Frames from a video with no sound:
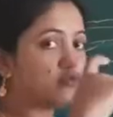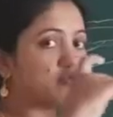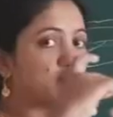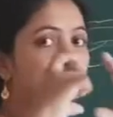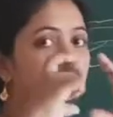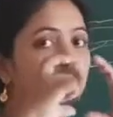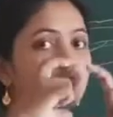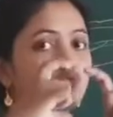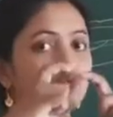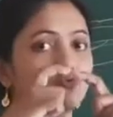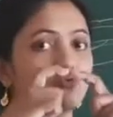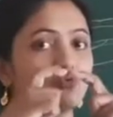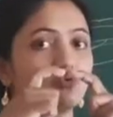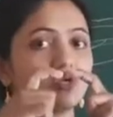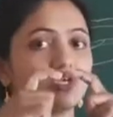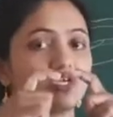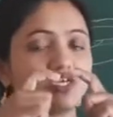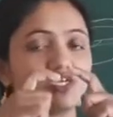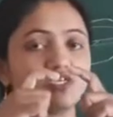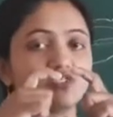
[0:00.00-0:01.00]
two
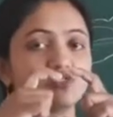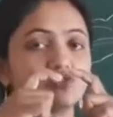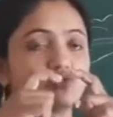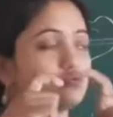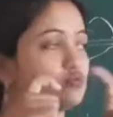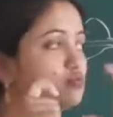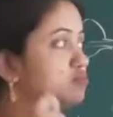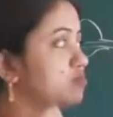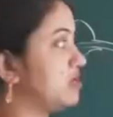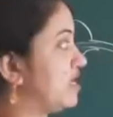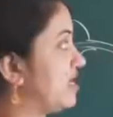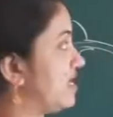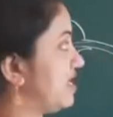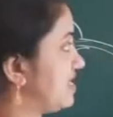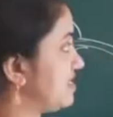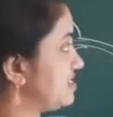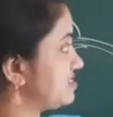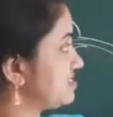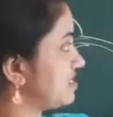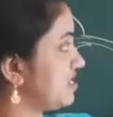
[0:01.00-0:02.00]
nodes is known
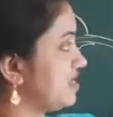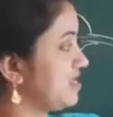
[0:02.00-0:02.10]
as